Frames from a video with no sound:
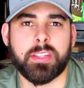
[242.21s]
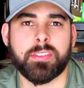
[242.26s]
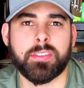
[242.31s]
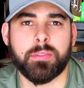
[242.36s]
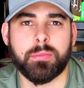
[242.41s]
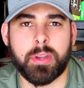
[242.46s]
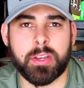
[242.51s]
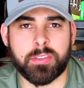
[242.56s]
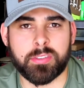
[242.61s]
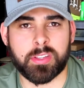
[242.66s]
It's a
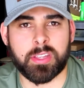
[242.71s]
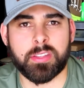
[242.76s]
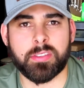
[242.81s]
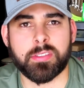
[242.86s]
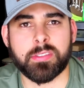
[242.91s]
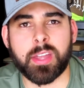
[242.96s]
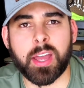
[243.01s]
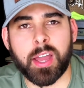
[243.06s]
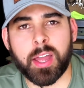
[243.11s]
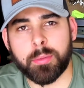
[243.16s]
race
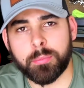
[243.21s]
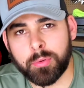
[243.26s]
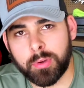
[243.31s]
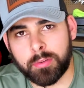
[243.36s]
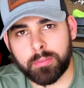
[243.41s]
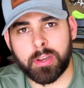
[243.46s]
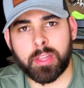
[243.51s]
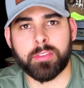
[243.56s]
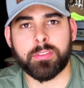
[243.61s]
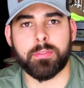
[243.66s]
against time.
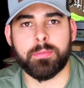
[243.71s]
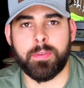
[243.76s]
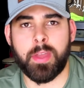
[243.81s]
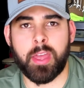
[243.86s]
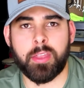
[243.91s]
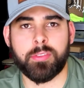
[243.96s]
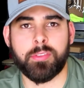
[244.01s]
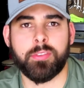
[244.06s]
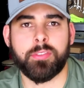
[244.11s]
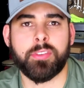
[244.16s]
Whoever has the
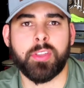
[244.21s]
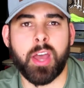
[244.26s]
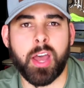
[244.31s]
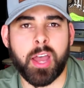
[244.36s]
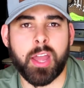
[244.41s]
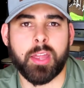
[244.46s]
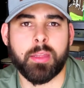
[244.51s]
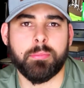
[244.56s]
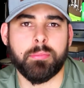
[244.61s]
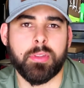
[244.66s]
fastest
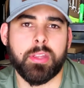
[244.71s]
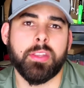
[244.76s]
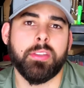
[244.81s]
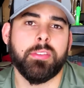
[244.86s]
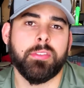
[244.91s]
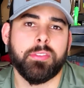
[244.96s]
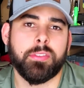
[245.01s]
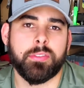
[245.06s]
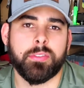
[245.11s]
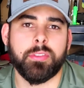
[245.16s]
time
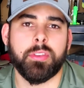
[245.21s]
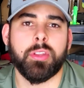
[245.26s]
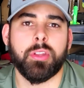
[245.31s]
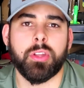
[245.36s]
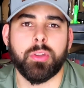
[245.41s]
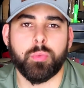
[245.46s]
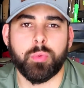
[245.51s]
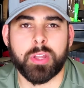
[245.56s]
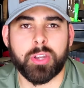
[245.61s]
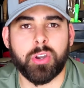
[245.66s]
is
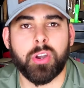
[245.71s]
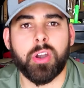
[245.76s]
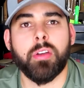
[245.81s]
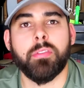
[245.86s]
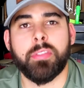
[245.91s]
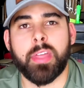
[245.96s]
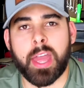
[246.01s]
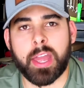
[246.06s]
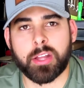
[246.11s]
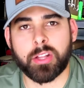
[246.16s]
the winner
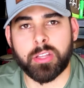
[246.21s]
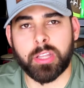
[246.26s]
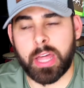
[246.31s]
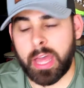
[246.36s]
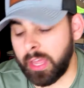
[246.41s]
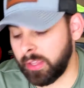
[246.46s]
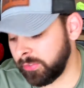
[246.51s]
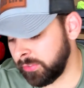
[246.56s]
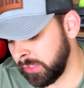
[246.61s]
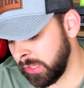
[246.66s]
of that
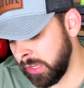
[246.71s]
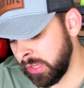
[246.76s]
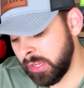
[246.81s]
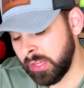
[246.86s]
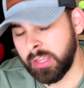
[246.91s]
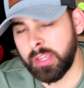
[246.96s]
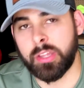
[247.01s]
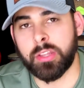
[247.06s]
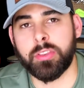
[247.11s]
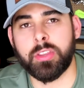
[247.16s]
class.
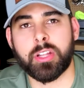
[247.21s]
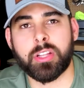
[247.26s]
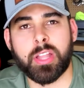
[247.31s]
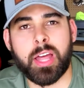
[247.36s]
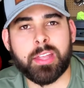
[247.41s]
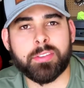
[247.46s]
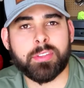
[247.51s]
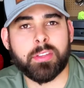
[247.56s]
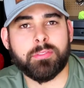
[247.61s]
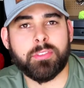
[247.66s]
The
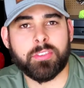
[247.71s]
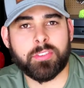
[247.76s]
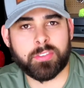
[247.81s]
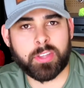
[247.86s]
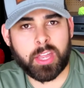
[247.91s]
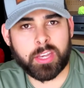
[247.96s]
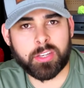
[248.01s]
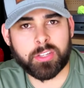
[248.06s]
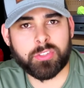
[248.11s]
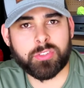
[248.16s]
class I've
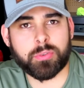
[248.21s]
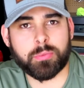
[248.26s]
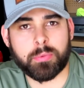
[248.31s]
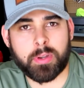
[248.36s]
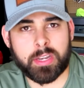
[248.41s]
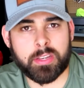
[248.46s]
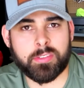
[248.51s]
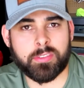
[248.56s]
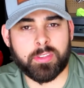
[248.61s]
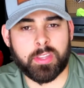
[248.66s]
decided to
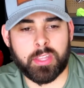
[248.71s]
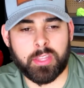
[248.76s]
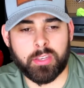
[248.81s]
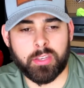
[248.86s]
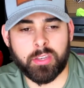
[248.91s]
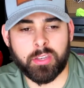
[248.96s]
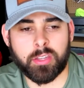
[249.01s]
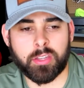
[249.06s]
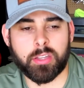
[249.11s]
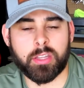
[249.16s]
race
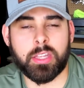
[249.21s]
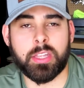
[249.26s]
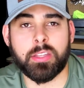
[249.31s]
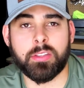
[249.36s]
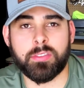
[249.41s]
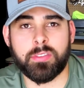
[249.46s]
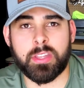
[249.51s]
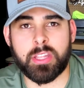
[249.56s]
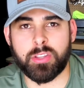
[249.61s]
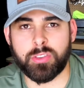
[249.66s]
in
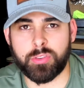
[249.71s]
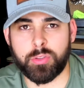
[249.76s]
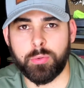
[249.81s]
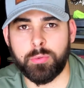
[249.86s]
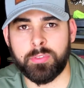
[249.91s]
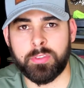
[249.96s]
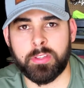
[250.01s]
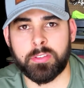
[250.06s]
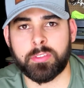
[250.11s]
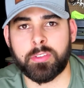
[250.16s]
is the
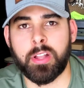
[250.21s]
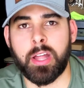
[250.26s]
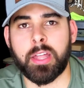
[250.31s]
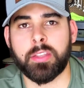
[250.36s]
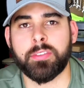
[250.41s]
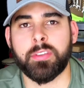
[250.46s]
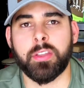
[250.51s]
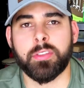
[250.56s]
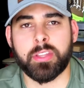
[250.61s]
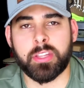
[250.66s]
Enthusiast
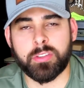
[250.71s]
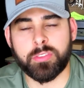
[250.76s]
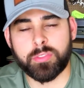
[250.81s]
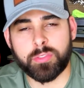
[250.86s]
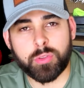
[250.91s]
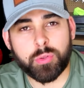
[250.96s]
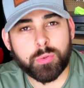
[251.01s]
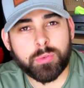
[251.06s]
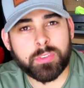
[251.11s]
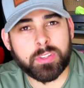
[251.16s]
class. Now the
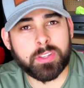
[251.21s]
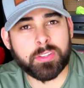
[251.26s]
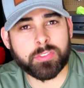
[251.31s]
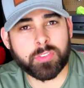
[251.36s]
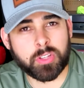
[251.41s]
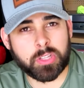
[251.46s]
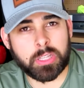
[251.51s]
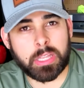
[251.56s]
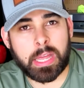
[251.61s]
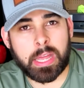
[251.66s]

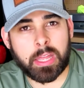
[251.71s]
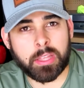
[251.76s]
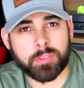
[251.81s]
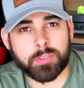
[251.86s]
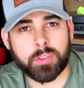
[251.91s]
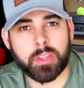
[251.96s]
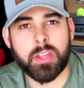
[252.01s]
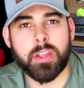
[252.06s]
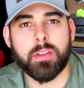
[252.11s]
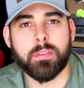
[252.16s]
Enthusiast
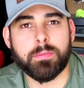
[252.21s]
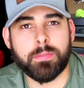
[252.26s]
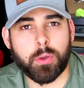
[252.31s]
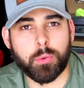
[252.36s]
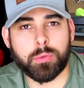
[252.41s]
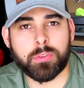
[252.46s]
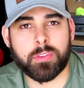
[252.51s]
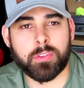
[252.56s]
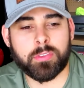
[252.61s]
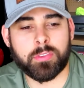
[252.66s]
class
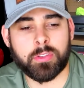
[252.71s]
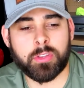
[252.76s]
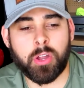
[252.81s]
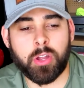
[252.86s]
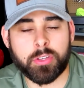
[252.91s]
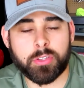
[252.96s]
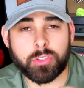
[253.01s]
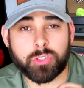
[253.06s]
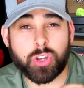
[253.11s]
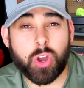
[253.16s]
focuses
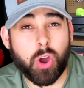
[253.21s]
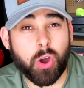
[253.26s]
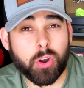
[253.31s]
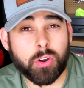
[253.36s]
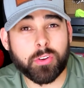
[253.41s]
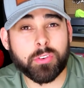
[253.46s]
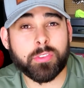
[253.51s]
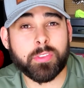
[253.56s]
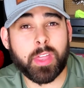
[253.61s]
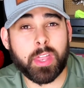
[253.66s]
on
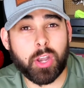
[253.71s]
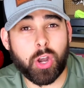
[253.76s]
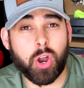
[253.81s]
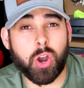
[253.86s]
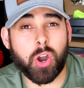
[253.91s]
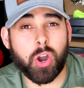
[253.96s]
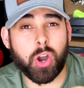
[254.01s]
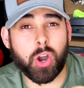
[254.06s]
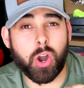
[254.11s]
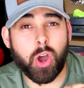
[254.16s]
cars that
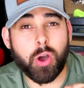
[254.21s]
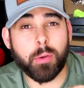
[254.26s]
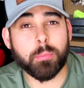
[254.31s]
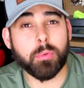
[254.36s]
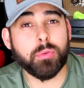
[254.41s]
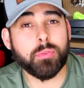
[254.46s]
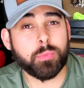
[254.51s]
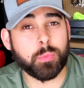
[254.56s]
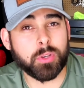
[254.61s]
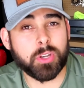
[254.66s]
are
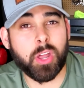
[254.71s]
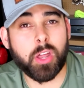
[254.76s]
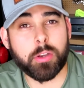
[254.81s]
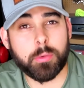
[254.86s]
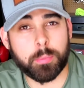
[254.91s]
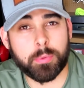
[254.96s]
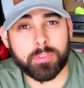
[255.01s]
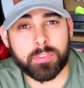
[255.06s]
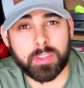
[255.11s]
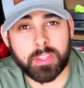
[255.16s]
almost
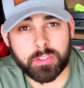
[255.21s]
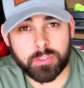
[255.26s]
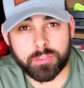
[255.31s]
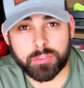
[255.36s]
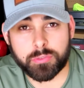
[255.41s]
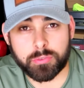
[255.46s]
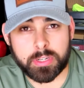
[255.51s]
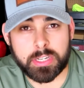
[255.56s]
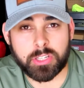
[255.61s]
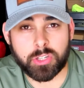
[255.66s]
100%
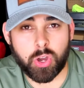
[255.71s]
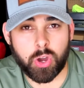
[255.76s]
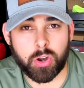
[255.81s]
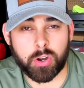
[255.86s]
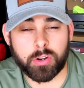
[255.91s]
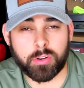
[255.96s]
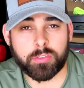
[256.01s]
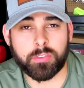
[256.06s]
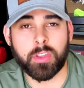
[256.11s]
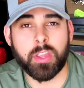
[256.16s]
street
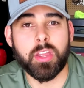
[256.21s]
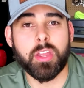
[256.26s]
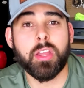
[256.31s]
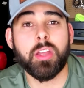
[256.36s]
cars.